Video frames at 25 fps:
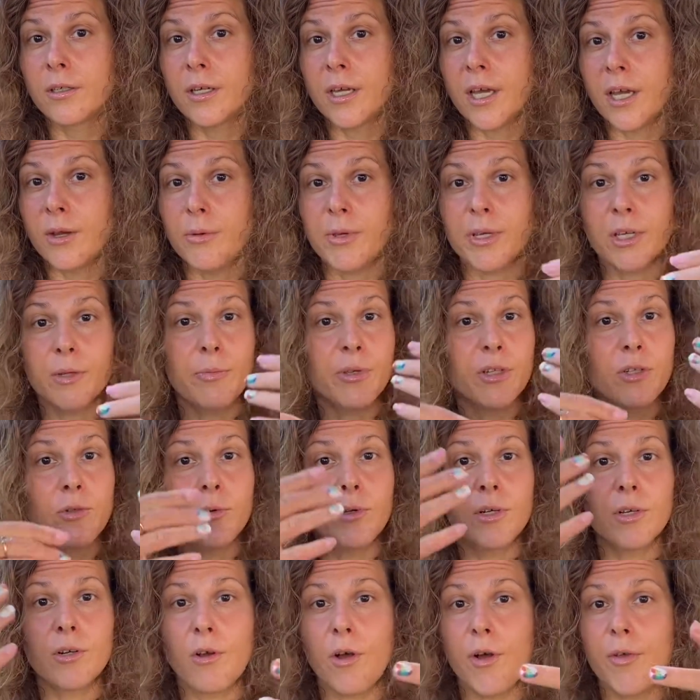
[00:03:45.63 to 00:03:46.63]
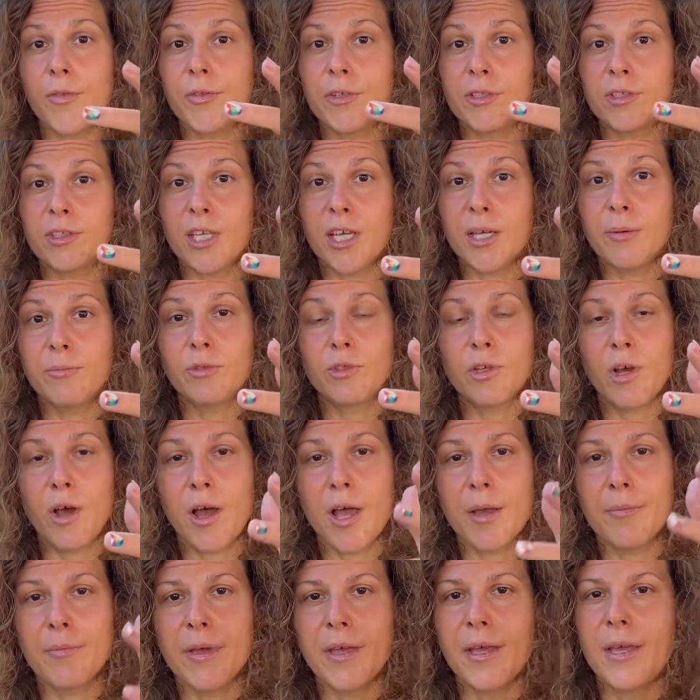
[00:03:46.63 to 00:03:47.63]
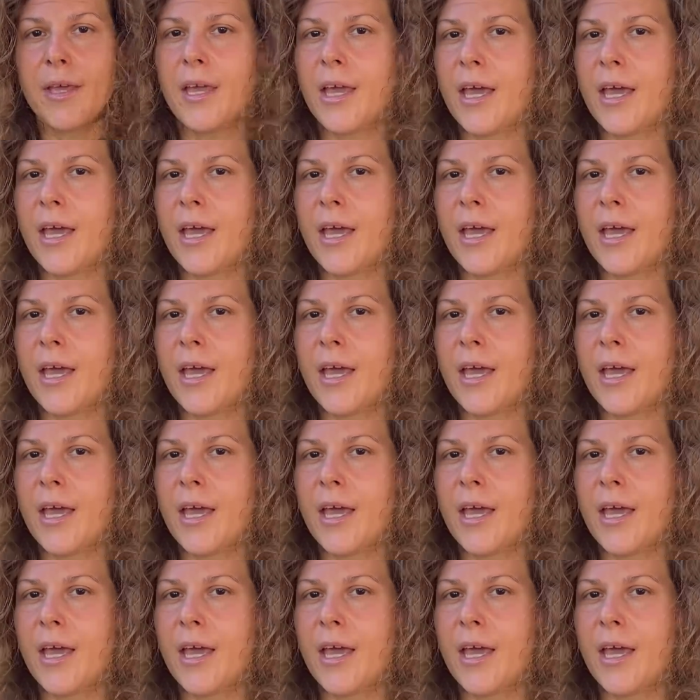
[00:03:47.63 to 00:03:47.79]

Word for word: and we can be doing it all at the same time,